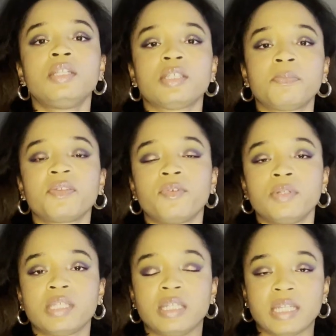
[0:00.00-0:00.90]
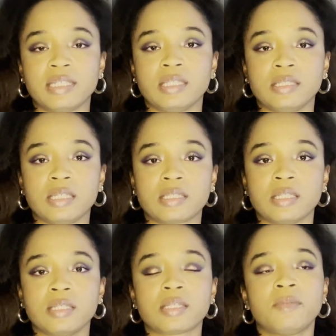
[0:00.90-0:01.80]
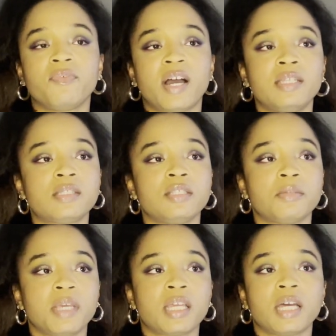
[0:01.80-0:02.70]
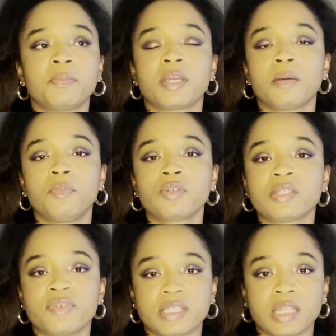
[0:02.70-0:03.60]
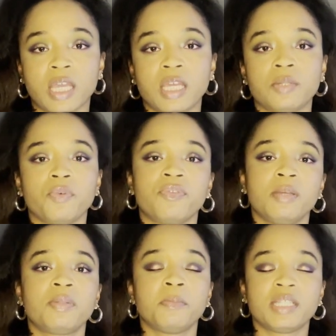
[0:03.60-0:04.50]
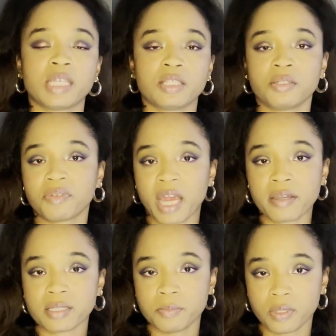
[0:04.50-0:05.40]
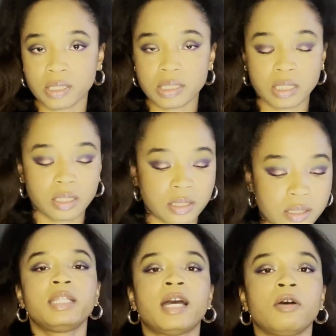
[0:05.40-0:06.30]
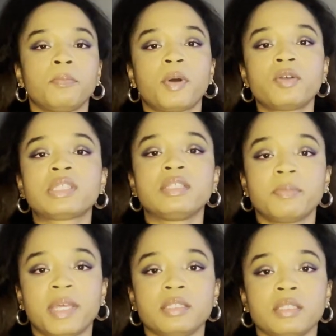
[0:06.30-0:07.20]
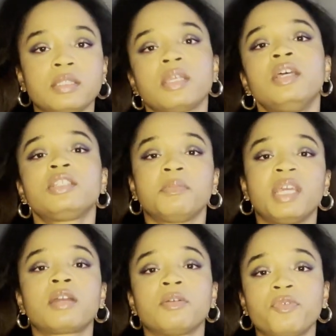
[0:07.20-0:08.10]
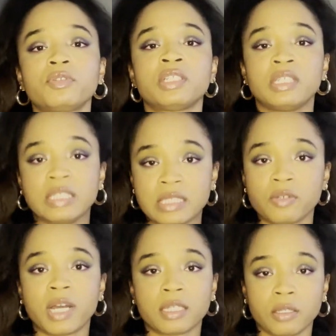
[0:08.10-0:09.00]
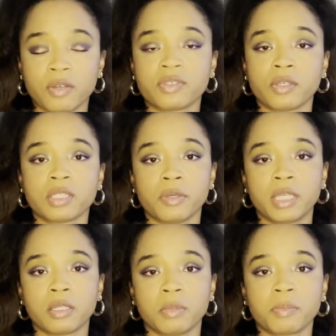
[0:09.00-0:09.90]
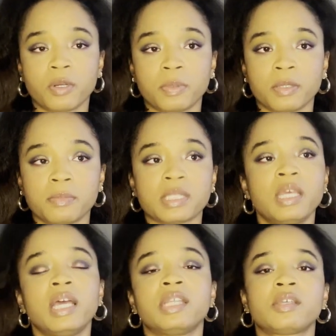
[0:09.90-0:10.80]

Jumping forward to the 1960s, and violence in Jamaica had become more sophisticated with the implementation of garrison politics. Now, post-independence, Jamaica unfortunately still had a lot of socio-economic problems, and